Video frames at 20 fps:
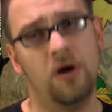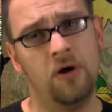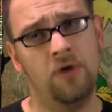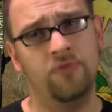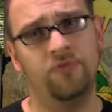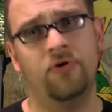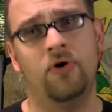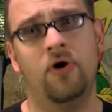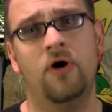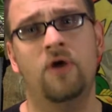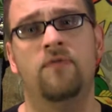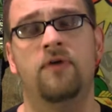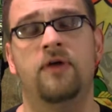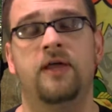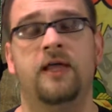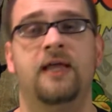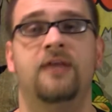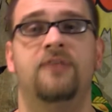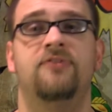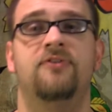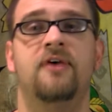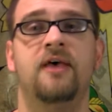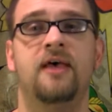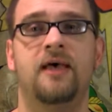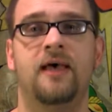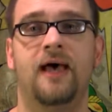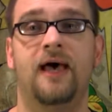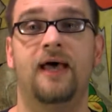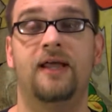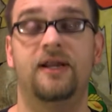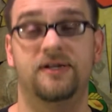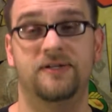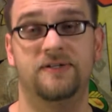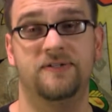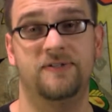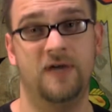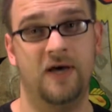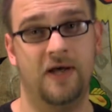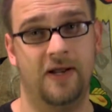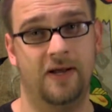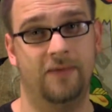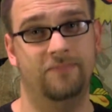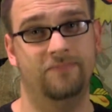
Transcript: also overheats and a katana.